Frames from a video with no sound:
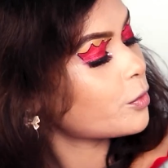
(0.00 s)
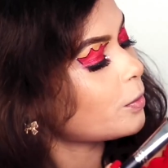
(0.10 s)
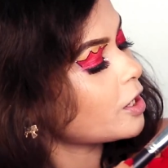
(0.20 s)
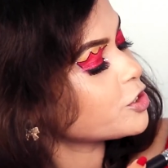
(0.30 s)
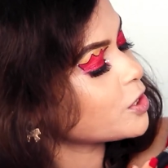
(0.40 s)

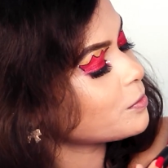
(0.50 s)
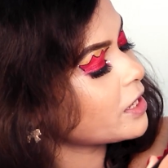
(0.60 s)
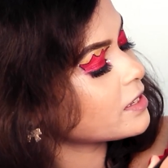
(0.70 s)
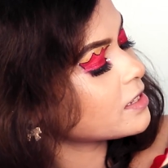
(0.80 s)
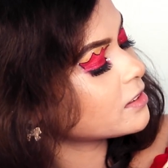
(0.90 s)
blush, I'm
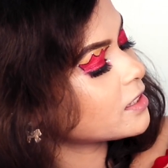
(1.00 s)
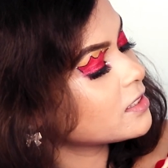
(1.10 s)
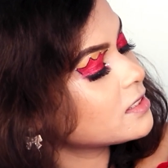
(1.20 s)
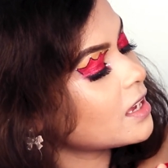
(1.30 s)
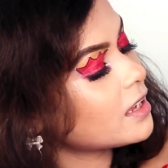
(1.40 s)
taking
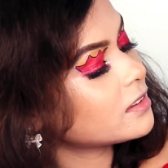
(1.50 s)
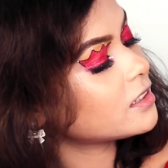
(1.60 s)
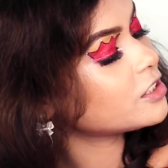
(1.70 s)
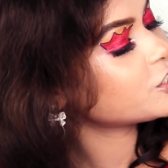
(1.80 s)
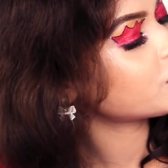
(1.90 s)
this and
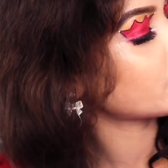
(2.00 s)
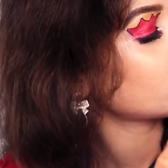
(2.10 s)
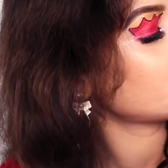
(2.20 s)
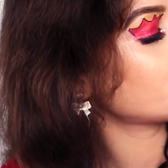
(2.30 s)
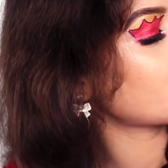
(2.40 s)
this
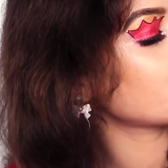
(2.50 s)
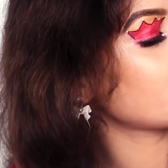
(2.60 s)
shade by